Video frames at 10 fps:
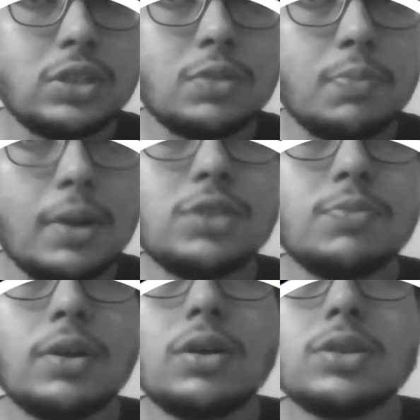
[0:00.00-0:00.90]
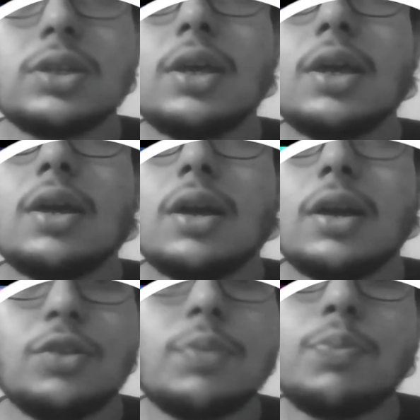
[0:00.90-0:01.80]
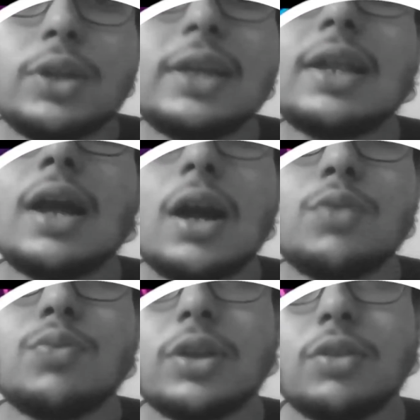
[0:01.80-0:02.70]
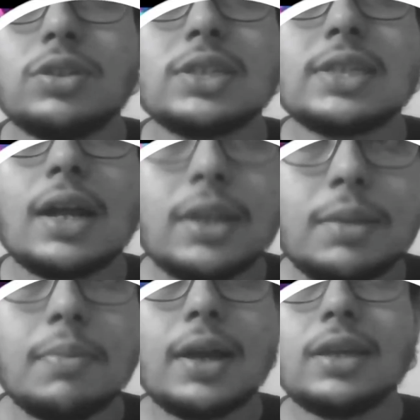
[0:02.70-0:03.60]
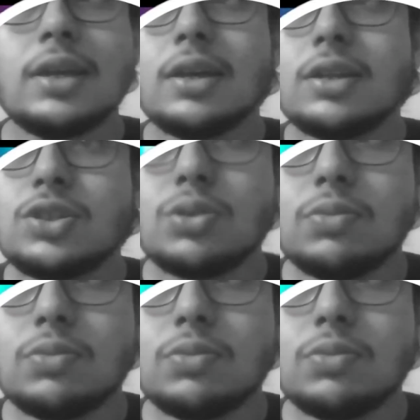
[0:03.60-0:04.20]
much, because you're putting in hard work, you're just starting by, so